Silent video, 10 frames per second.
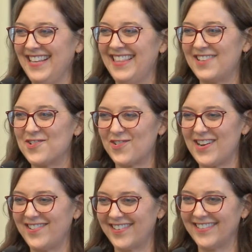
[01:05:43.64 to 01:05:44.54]
They're
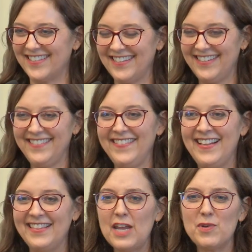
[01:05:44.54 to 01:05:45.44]
treasured.
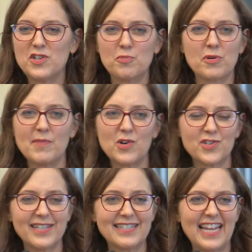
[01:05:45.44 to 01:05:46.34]
They would do
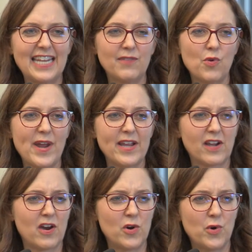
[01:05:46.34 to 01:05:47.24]
promotions like give away a
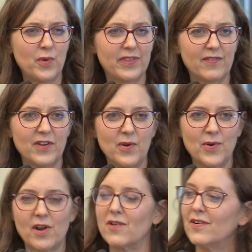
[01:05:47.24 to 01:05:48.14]
Coke with every
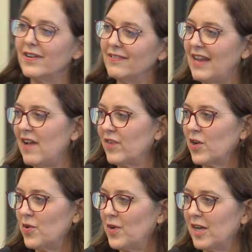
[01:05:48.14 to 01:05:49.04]
order and have a
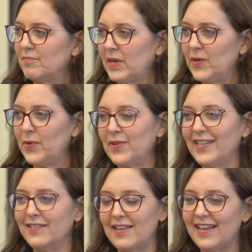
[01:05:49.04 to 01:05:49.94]
Coke on Poke,
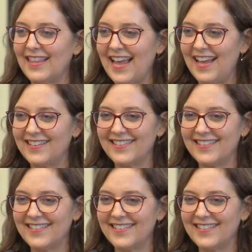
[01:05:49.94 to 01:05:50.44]
things like that.